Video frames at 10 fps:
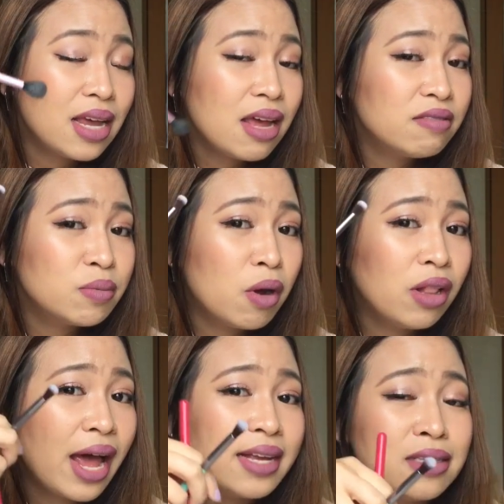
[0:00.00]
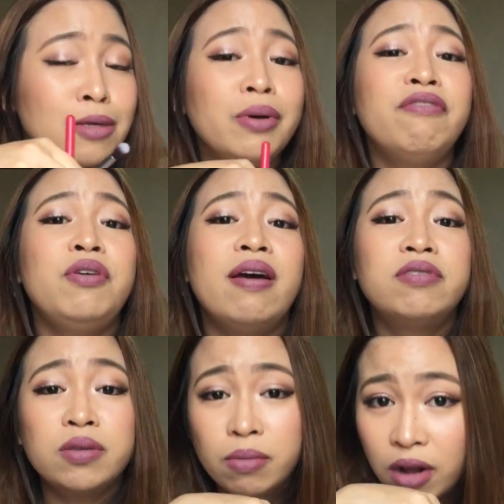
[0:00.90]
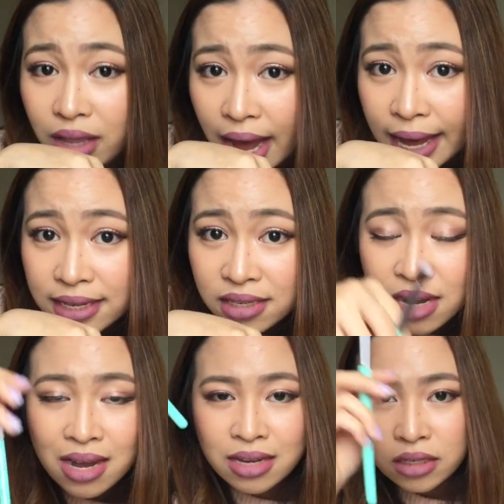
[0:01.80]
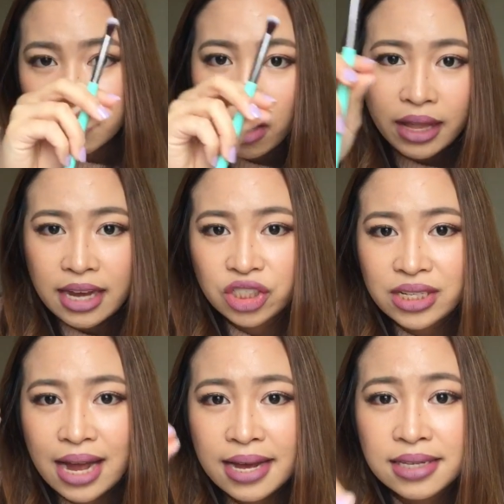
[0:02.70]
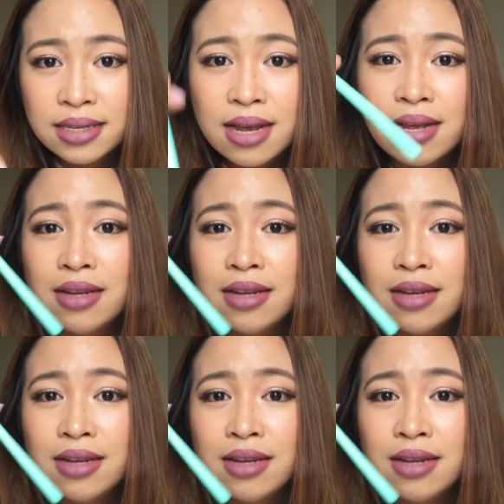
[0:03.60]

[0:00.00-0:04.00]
I have small eyes. So if you have small eyes, small Asian eyes,